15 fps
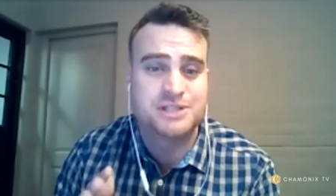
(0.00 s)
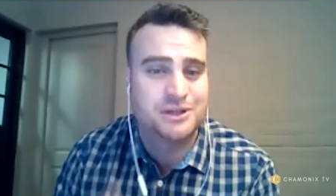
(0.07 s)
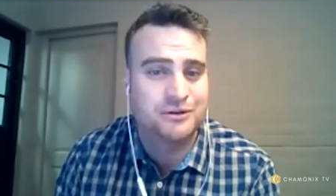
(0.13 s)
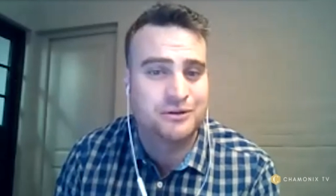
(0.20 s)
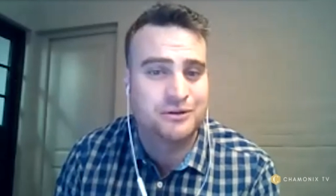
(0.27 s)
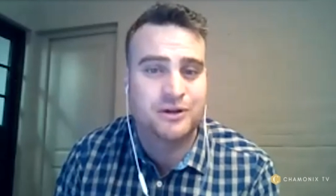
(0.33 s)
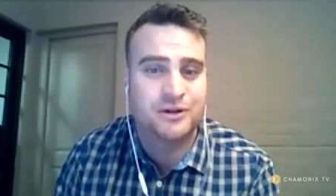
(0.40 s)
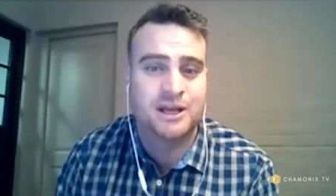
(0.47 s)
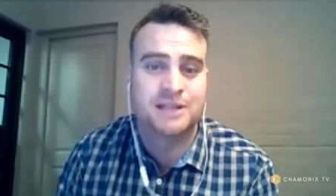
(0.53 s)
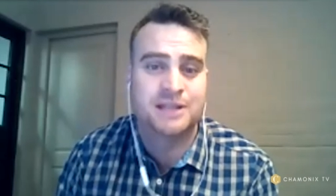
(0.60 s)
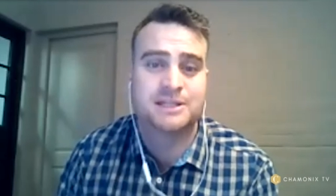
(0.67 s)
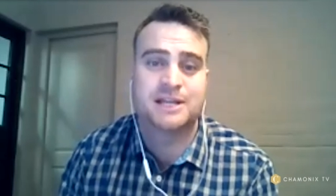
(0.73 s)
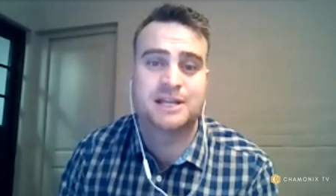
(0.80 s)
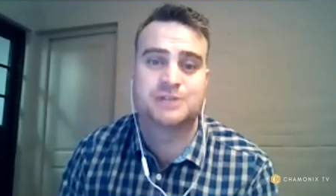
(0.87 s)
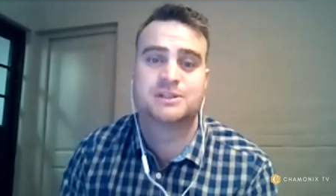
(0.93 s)
filing
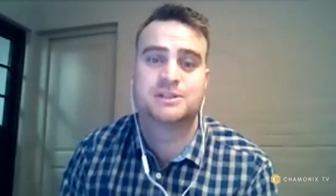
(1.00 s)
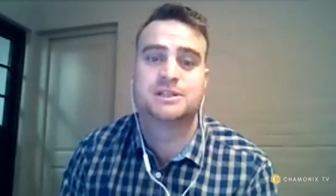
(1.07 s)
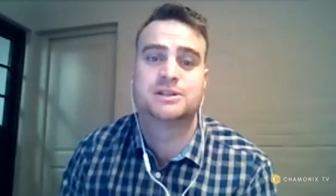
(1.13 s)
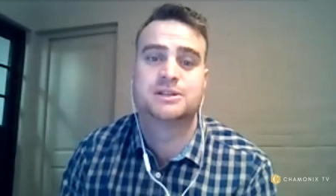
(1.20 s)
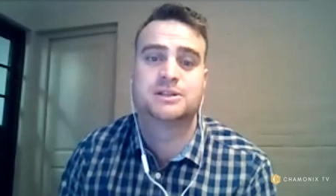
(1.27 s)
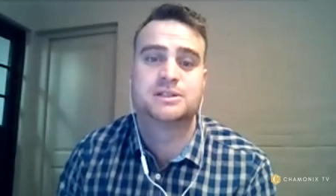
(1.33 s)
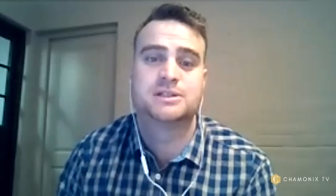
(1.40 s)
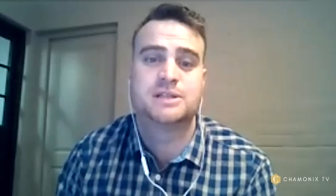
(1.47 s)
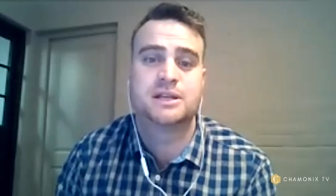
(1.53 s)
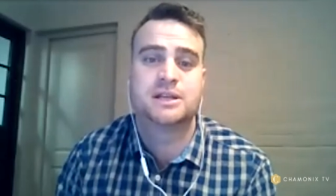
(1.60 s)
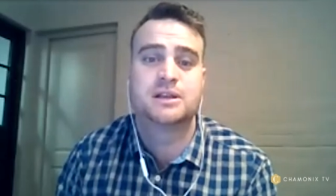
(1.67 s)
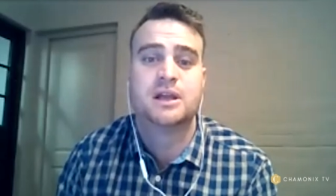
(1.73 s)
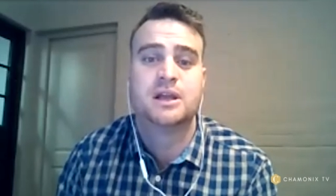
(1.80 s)
tax returns and mm.